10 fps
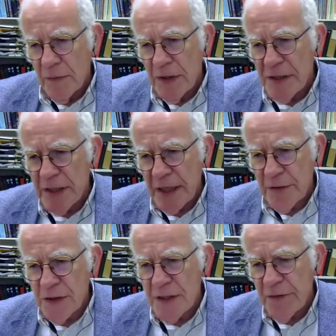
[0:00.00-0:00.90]

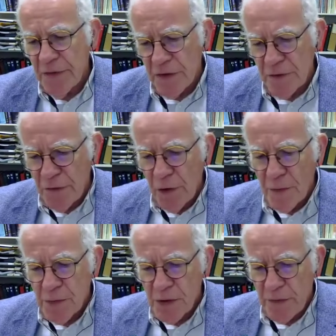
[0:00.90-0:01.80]
distinguish different
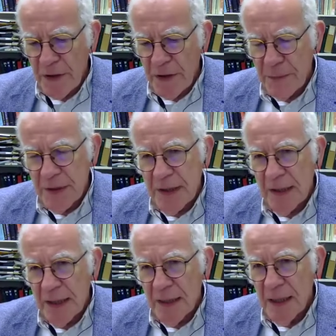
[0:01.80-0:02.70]
forms of
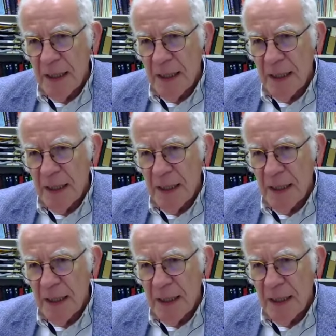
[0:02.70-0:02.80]
empathy.